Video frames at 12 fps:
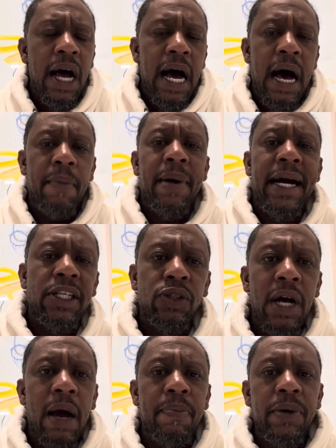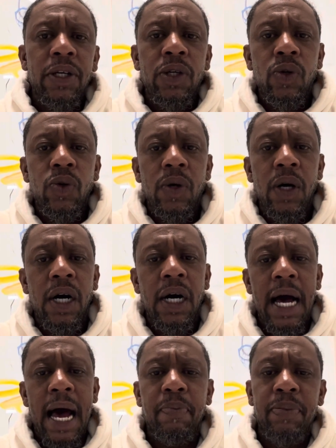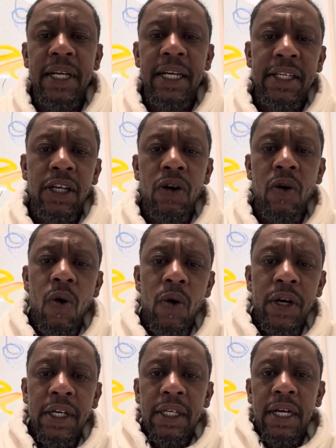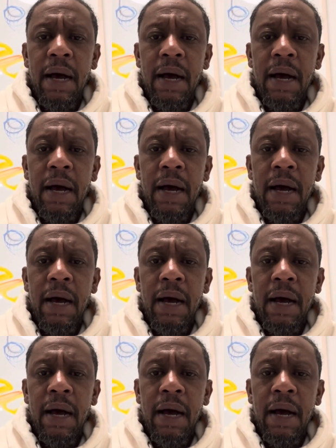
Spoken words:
I might drop a new applique to go on it.